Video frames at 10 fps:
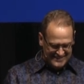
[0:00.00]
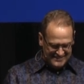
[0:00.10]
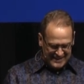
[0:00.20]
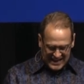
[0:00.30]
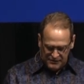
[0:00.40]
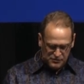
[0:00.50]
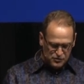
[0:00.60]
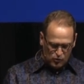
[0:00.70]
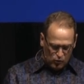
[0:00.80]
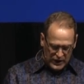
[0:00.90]
that even
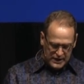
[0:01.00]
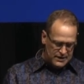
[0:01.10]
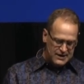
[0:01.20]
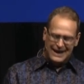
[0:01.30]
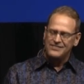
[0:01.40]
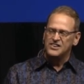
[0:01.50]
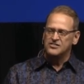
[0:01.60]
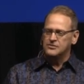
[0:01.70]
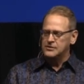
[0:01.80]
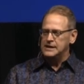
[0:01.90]
the wind and the
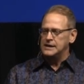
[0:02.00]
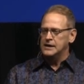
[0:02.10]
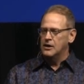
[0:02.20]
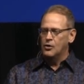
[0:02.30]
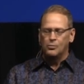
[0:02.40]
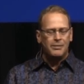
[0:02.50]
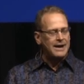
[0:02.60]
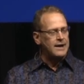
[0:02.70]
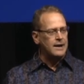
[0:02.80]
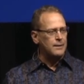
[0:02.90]
sea
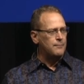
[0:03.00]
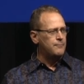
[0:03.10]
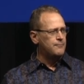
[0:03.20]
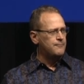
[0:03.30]
obey him?